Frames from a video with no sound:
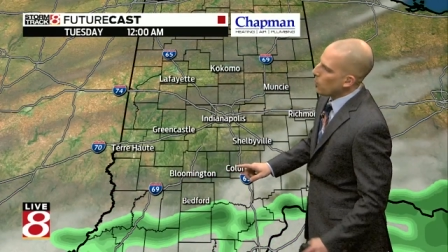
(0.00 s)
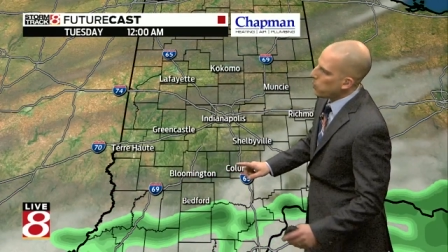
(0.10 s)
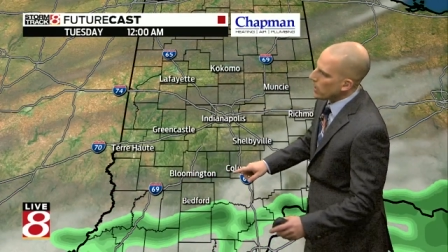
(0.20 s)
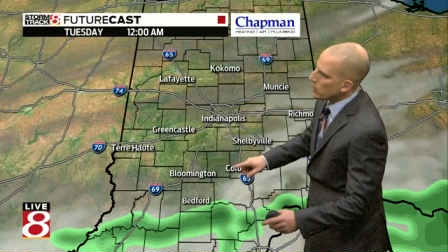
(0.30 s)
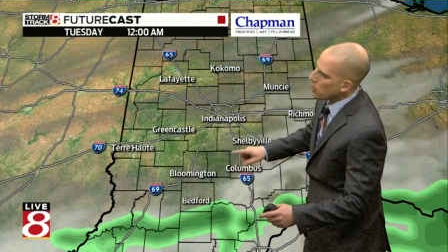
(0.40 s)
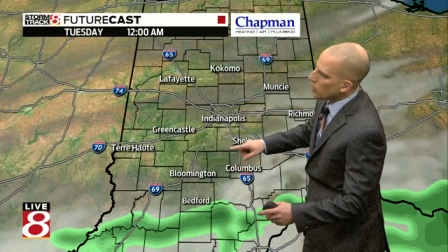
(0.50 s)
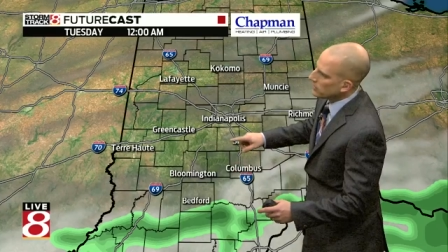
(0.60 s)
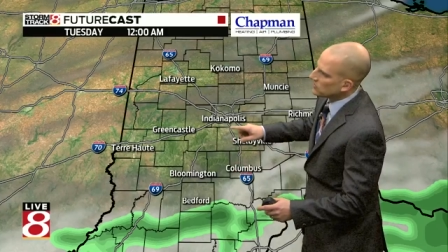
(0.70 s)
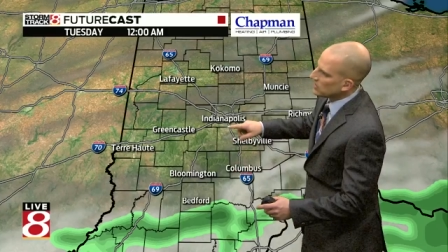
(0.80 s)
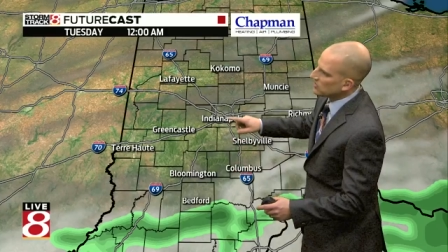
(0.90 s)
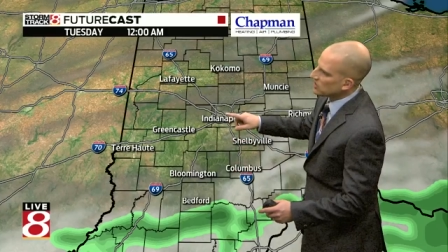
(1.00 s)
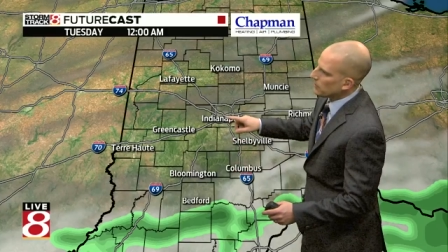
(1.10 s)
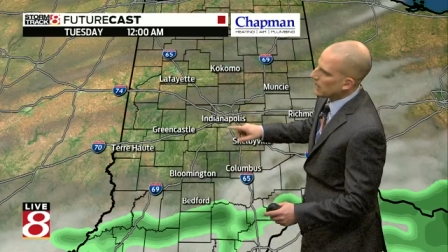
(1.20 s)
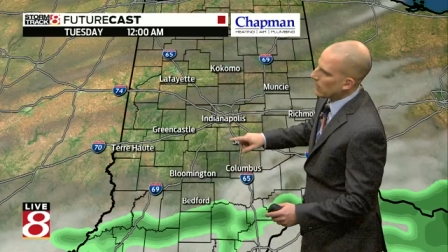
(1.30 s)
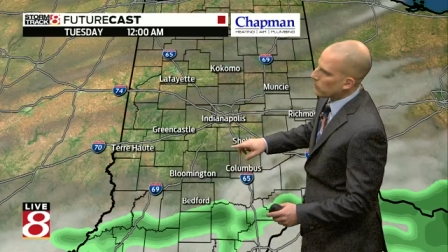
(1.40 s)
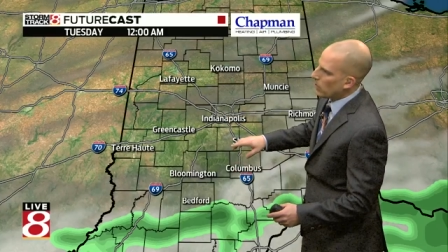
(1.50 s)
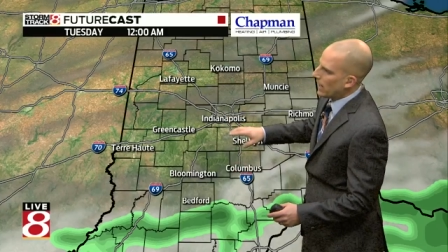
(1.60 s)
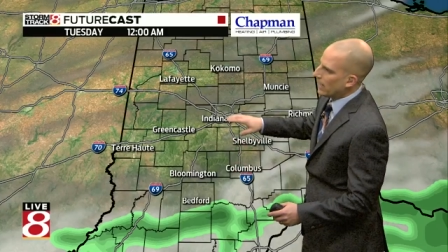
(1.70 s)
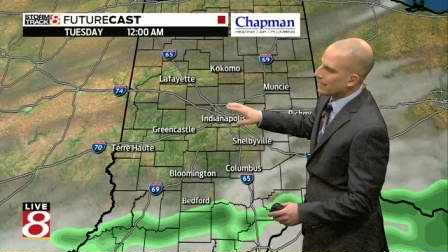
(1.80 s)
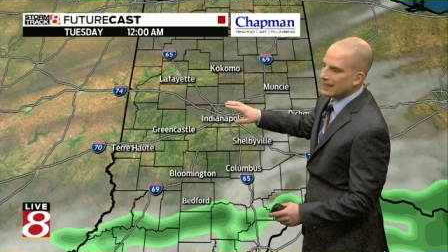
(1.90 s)
We could see some of that
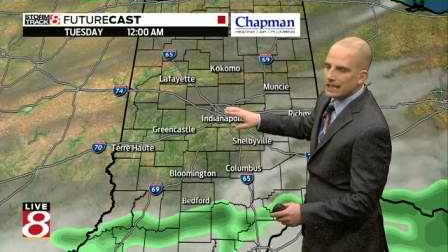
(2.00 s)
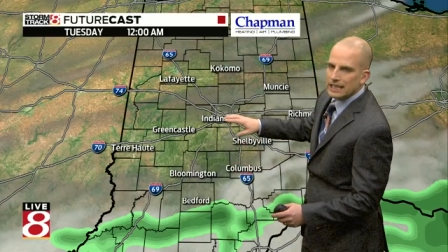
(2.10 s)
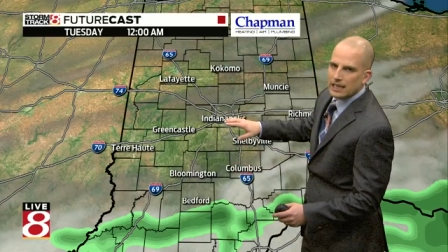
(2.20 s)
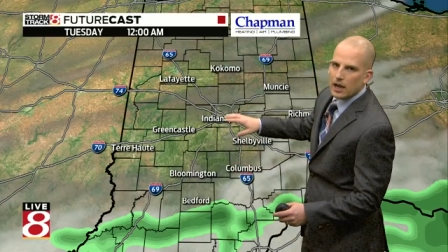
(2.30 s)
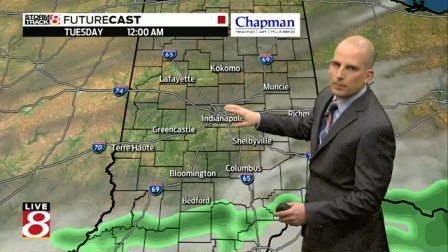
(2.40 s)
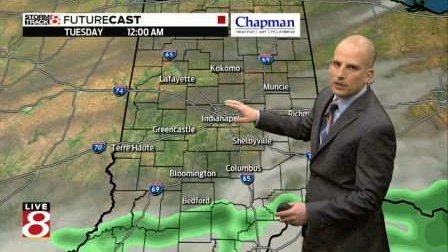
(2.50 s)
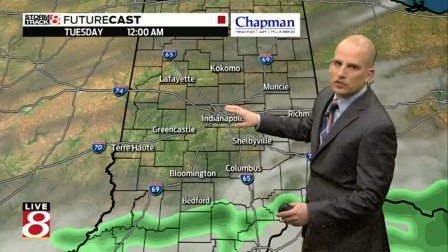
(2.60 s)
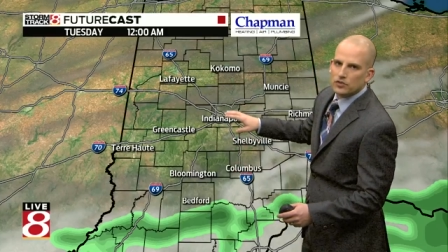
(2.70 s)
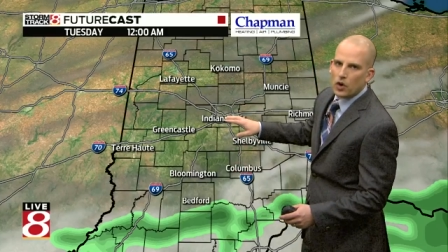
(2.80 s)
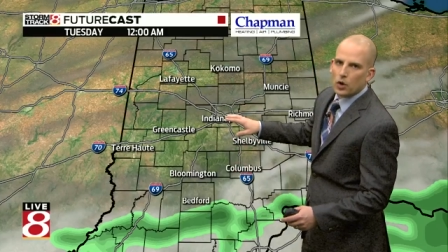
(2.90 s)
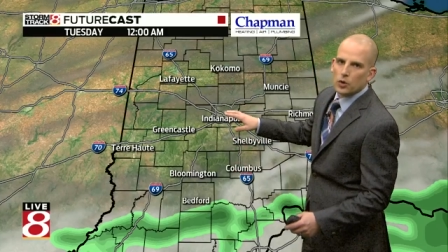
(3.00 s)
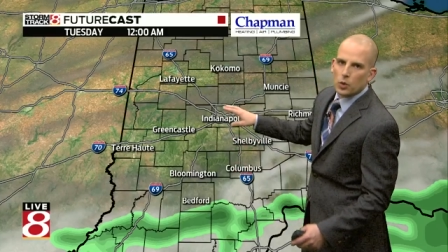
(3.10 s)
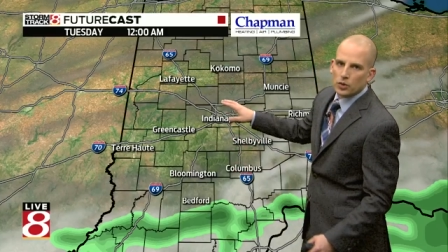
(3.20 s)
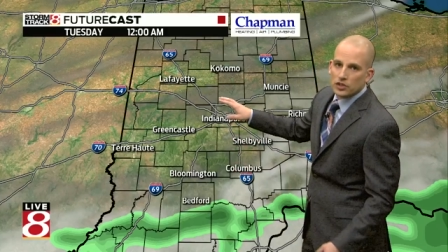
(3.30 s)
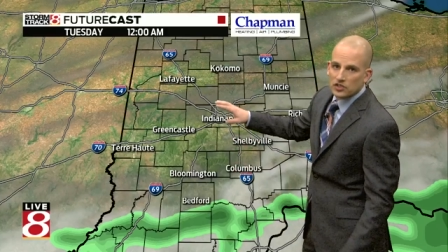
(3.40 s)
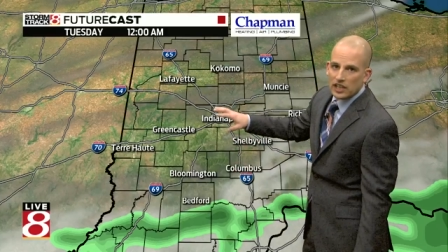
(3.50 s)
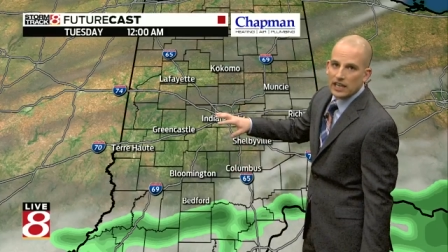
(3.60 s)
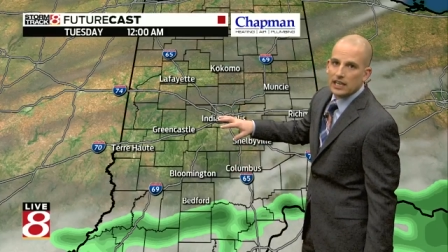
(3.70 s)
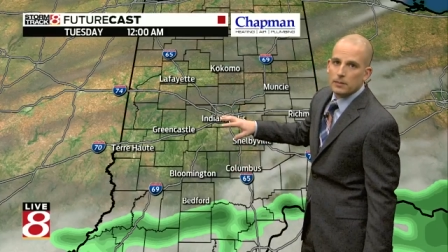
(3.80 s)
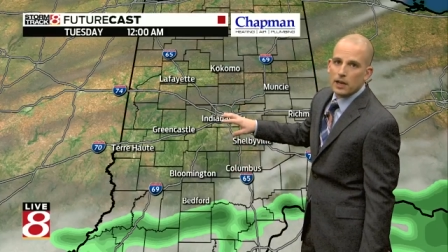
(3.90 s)
rain leak up as far north as the
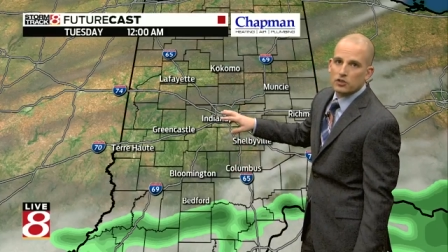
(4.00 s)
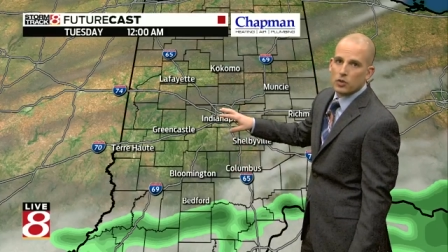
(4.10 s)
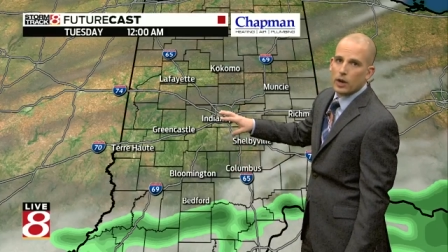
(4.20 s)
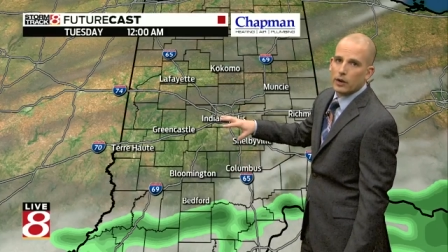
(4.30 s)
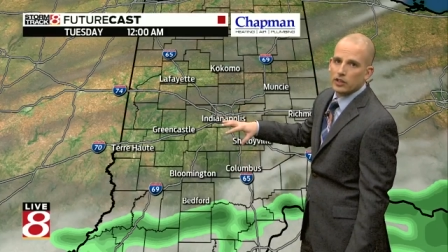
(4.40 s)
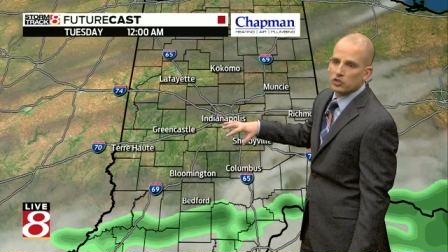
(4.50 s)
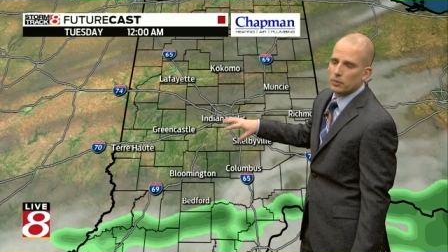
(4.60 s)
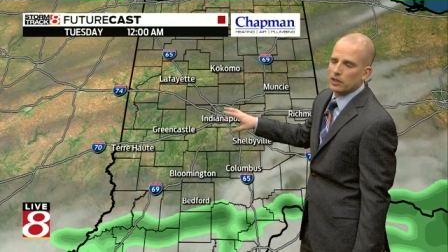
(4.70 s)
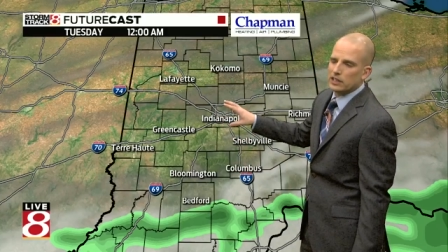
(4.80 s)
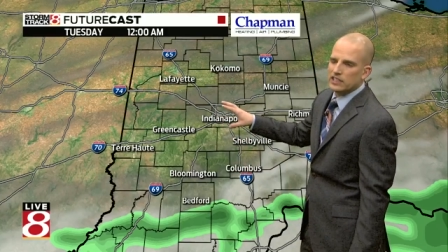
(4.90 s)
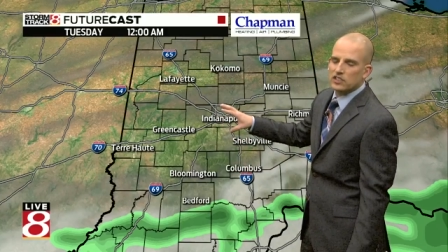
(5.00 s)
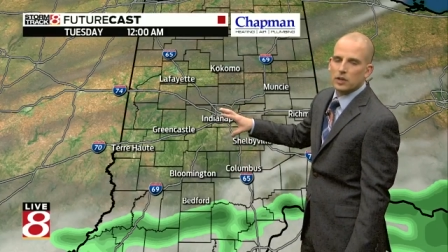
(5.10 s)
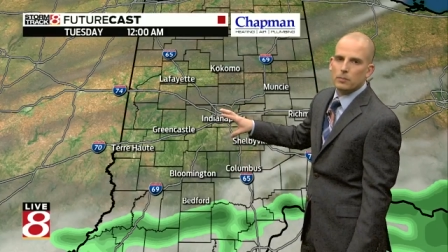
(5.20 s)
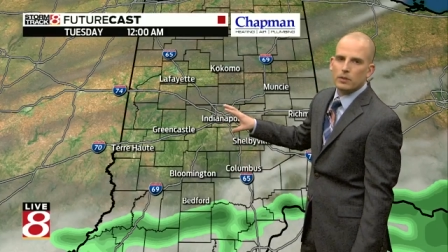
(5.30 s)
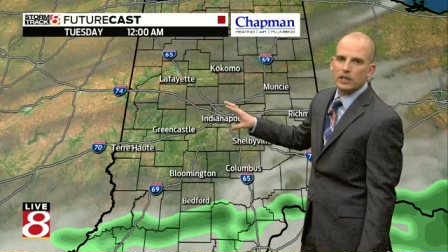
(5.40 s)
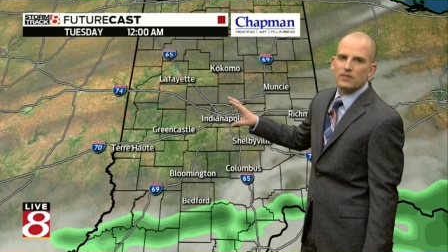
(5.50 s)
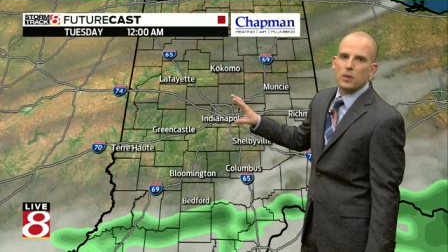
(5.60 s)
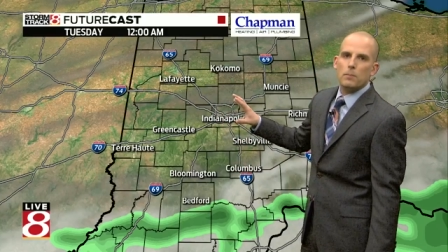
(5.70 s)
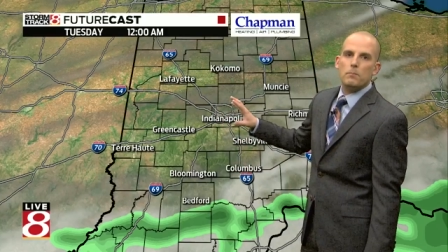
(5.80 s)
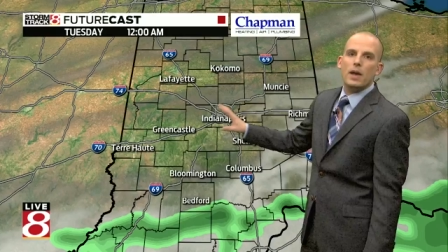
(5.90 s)
Indy metro area, so I'm at least going to leave
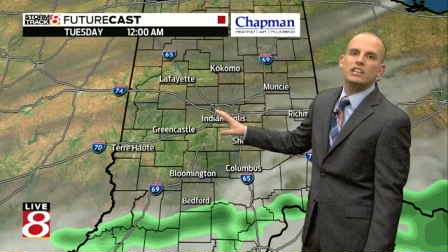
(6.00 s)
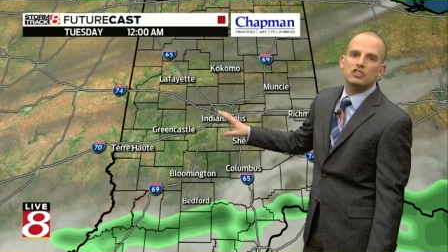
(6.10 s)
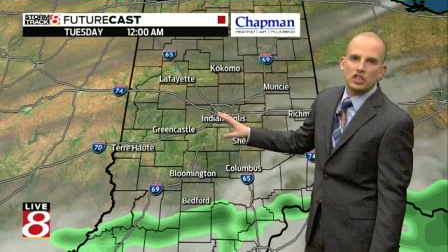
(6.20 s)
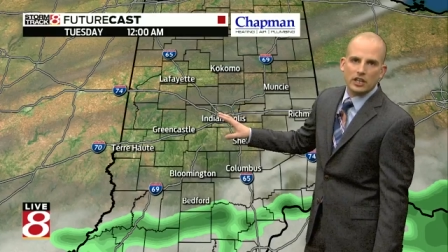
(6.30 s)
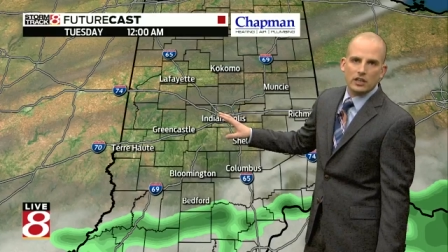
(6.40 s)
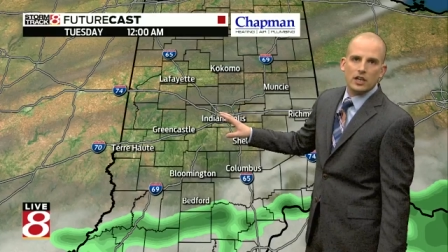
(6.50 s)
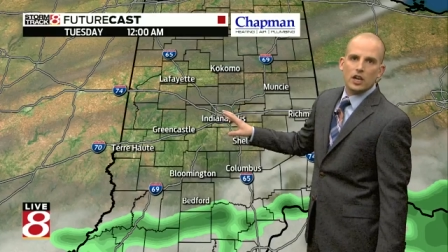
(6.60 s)
the mention